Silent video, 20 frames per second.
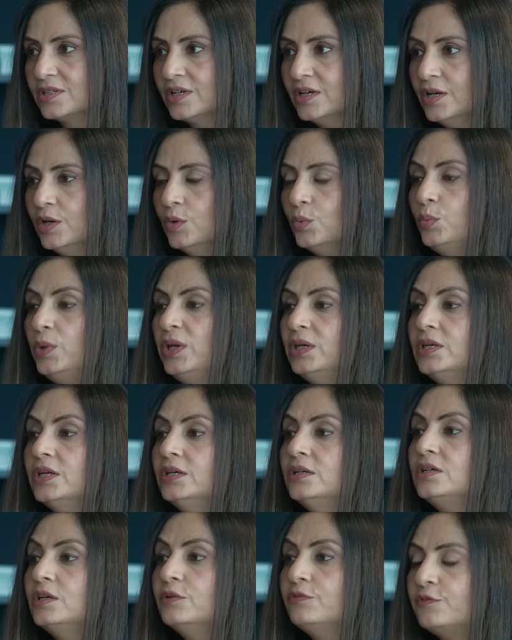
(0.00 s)
Mm. We
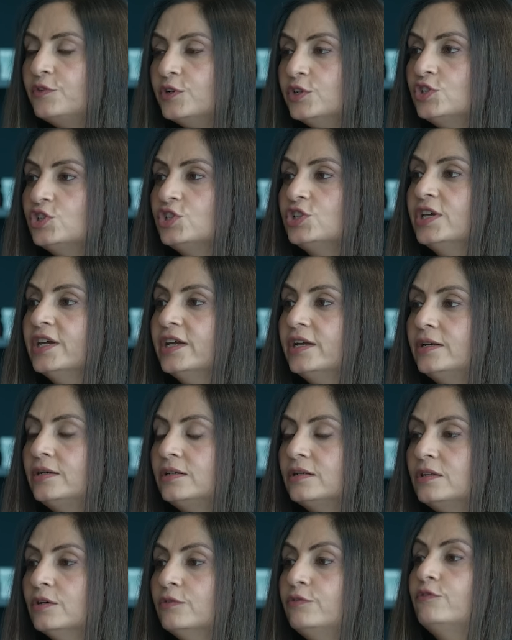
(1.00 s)
didn't differentiate the